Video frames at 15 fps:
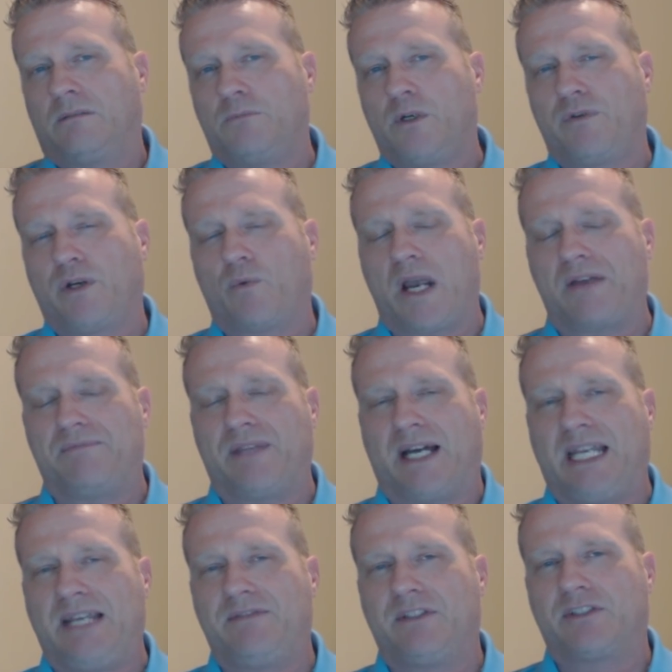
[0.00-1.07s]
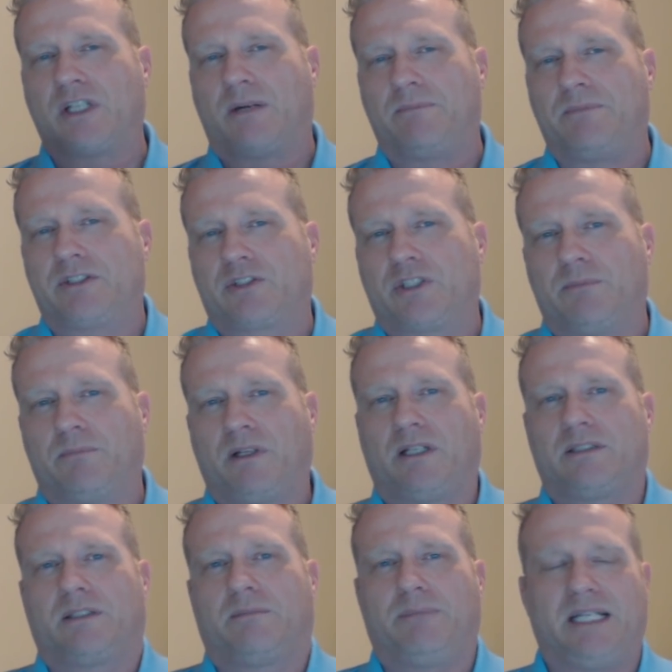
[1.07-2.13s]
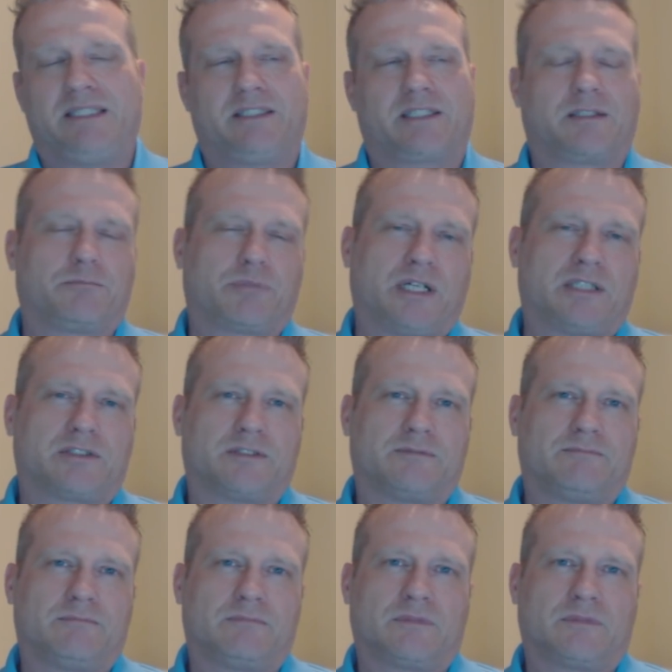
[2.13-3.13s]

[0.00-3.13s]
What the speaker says: Moving away from that, even something as simple as a basic compressor.